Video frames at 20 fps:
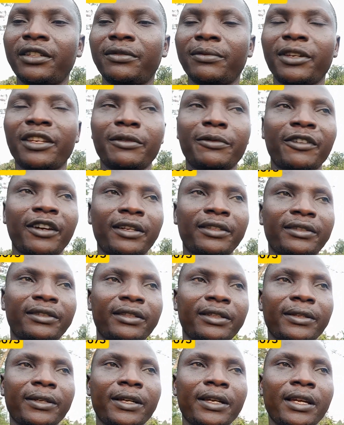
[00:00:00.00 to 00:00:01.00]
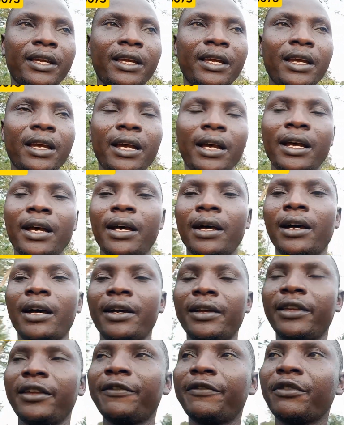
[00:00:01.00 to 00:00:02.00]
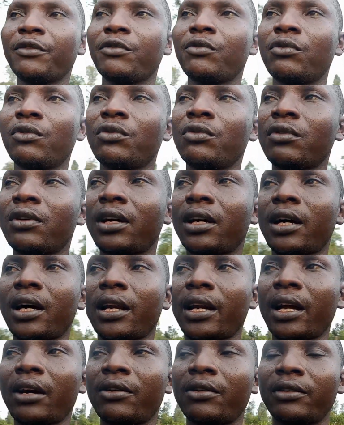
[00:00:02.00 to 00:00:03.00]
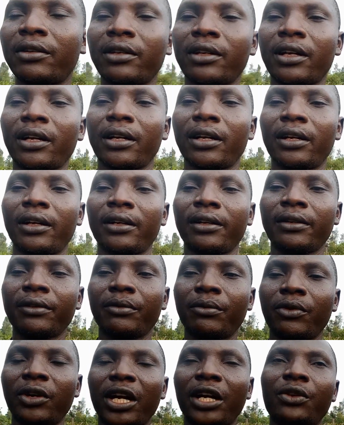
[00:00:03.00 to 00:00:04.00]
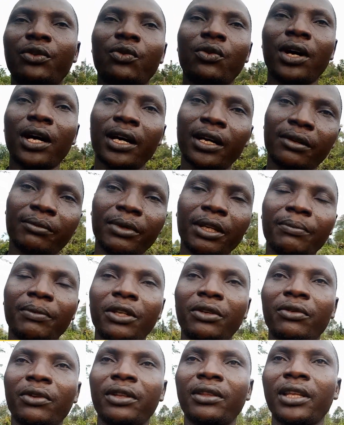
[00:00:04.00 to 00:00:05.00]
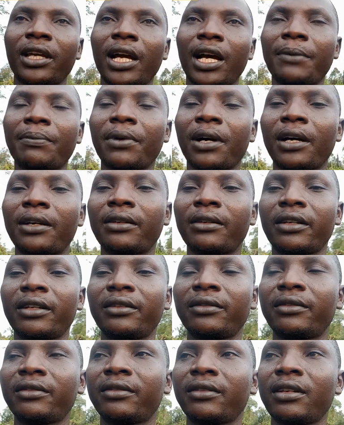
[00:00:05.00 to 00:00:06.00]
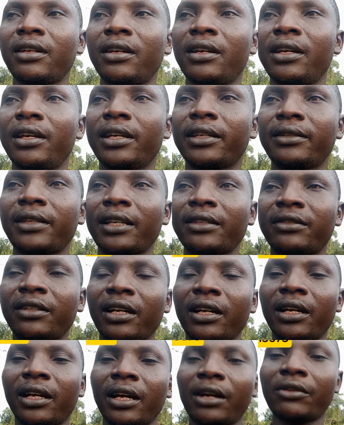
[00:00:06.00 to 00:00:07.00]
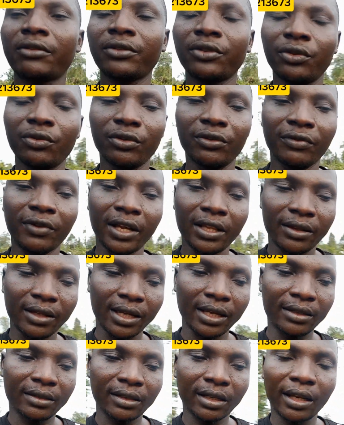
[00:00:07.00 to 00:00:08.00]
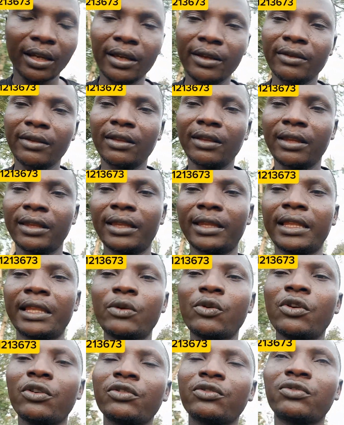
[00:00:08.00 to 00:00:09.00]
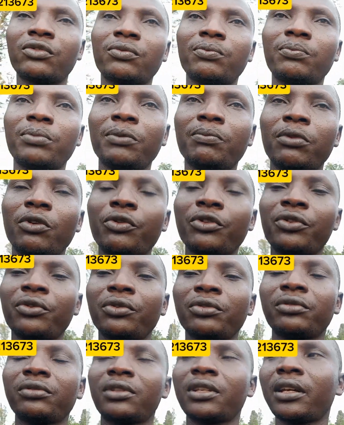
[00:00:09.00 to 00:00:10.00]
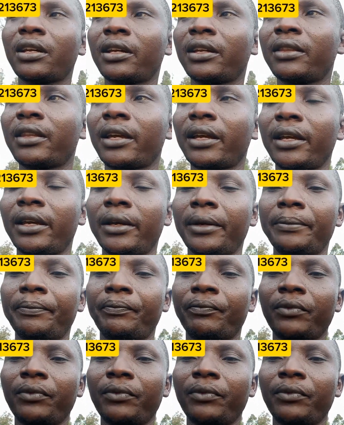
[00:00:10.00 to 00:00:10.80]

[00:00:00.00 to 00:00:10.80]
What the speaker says: very fast. If you look around where you are, maybe you're in the up countries, just check around. You will find that those people who use the